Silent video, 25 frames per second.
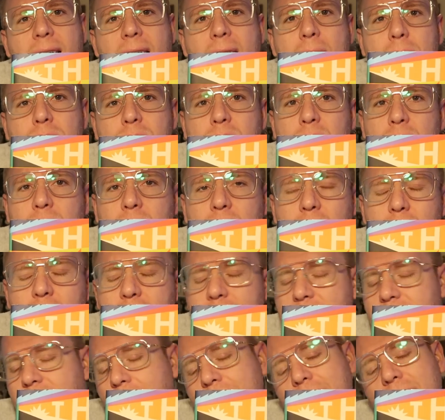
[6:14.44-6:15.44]
I
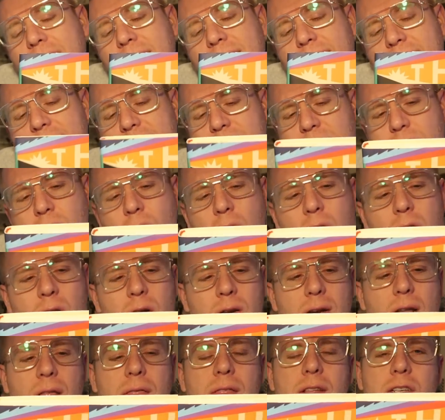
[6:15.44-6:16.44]
absolutely love it. It is
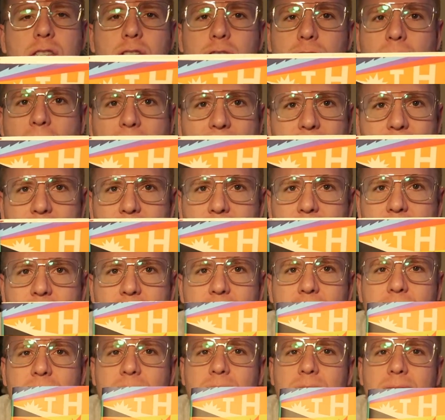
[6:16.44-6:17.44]
called The
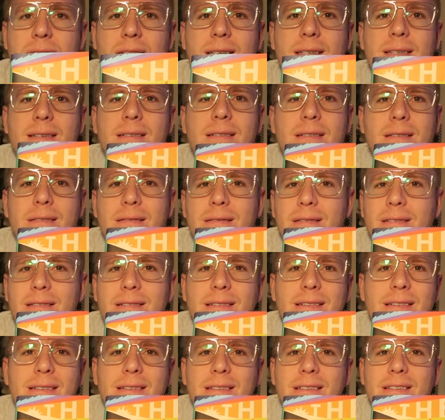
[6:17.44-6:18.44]
Travelers.
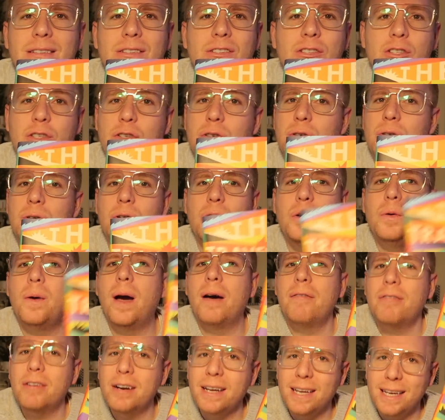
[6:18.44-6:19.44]

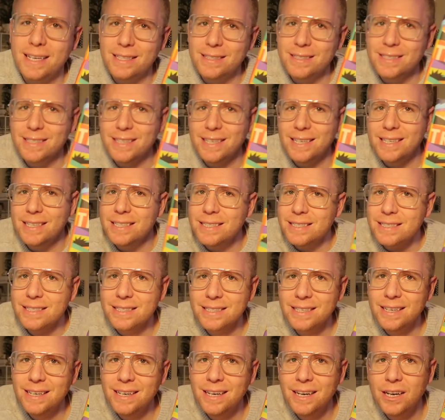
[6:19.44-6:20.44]
Whoever gets
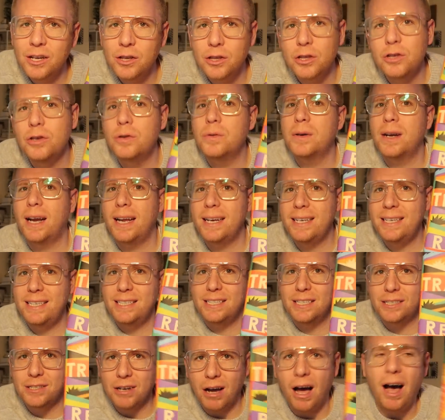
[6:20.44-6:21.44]
this, you and I
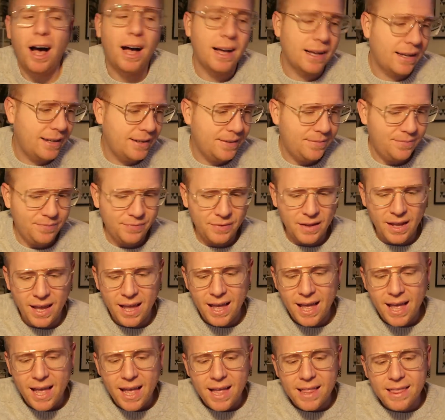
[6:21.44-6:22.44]
need to talk.
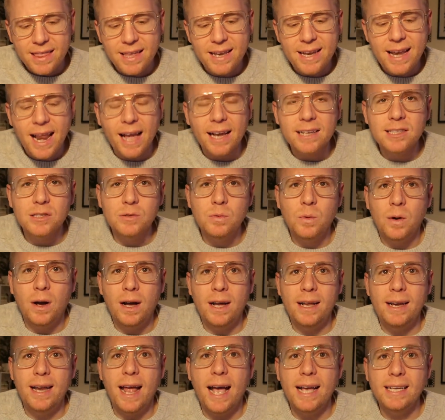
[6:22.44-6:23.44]
The next
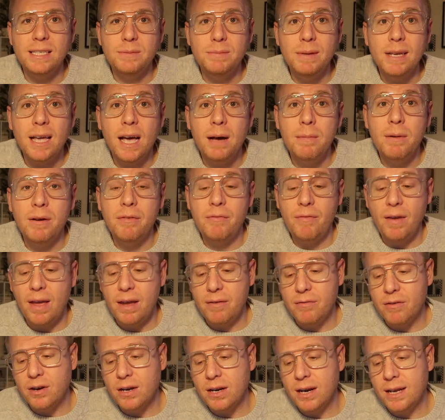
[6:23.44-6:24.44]
one has become a
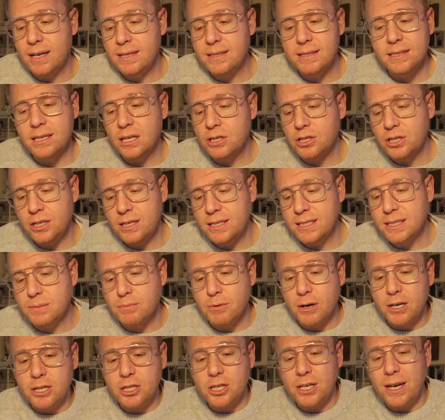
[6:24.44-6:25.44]
favorite and such an
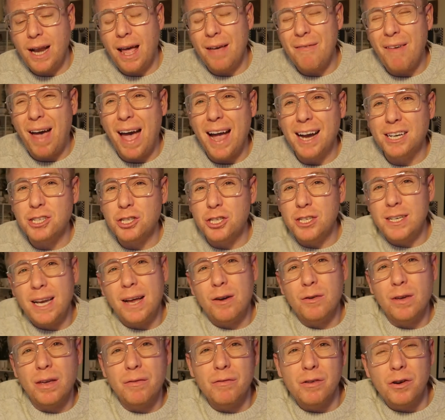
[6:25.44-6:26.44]
inspiration. I've actually
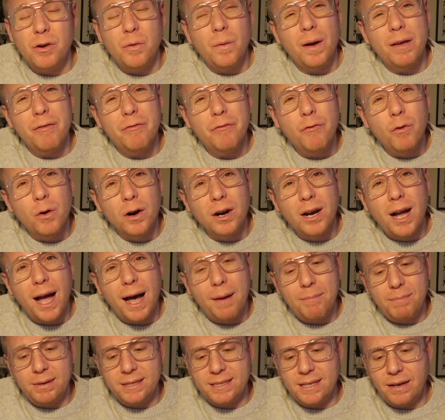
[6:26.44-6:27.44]
now given away 4
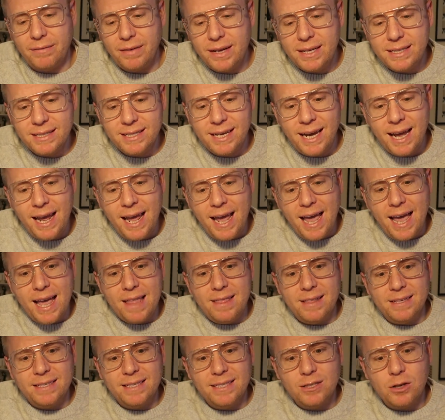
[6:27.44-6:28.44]
copies of it,
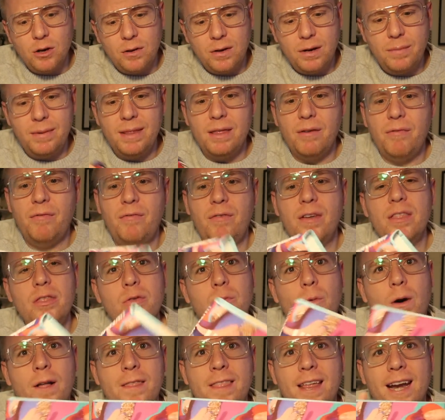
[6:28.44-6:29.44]
and this is going to be the
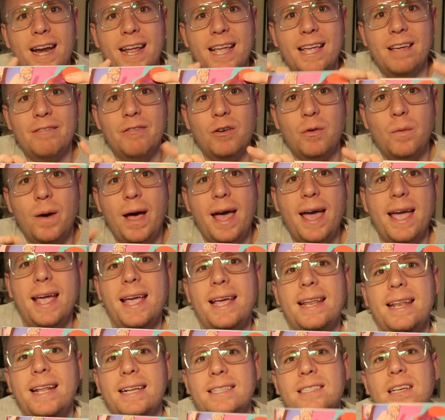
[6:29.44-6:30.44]
5th one that I give away,
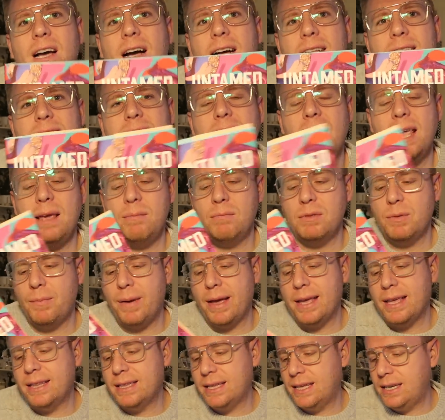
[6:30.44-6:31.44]
and that's Untamed
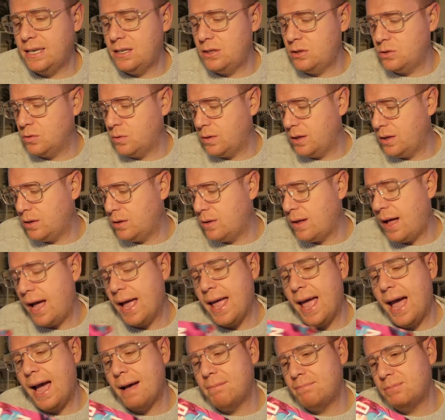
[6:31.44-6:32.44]
by Glennon Doyle.
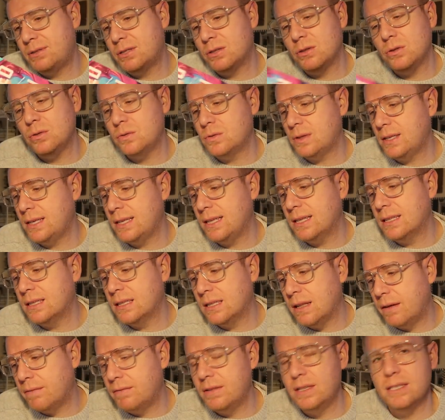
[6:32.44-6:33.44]
I absolutely
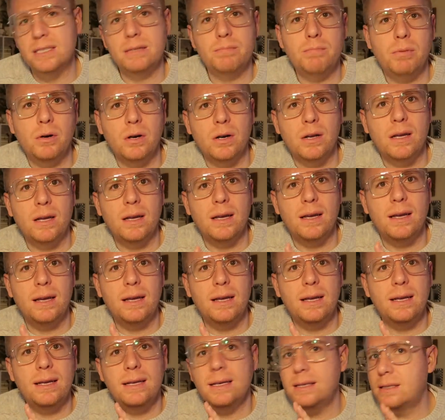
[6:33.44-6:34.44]
love this book.
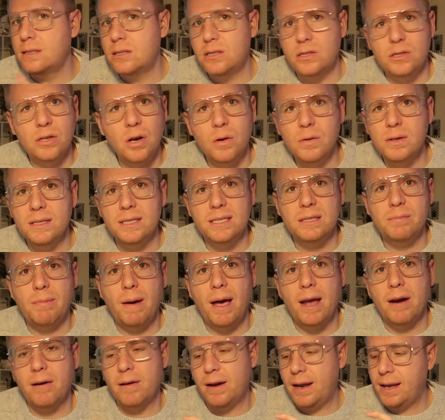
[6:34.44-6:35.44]
It's so
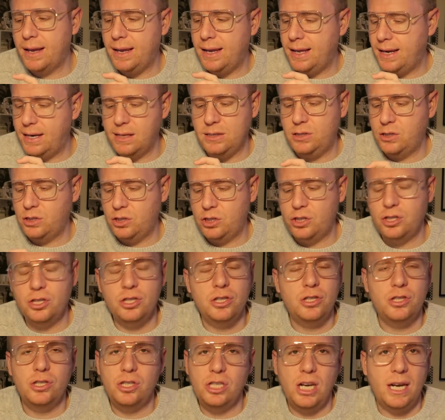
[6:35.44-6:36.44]
inspiring. It has
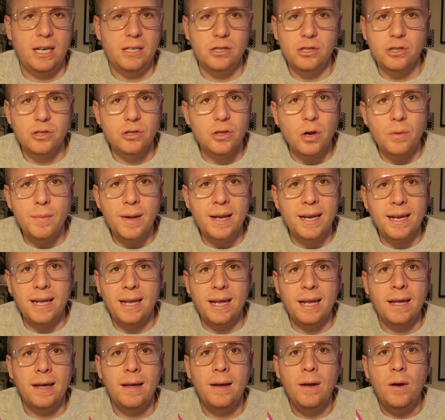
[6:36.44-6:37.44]
changed so
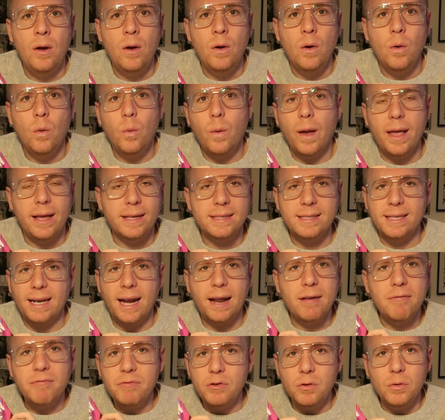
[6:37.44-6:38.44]
many ways that
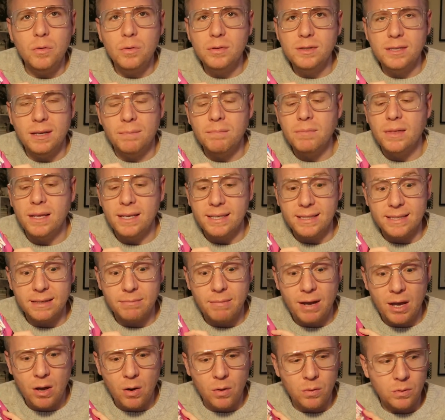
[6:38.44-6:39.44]
I view some things
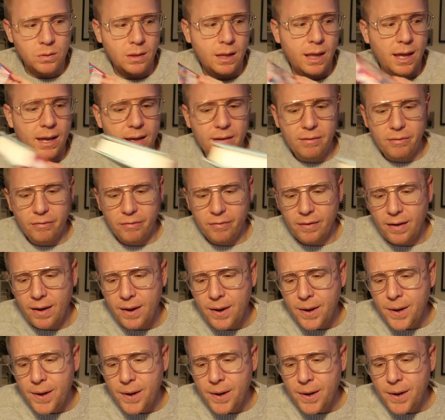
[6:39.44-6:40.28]
in my own life.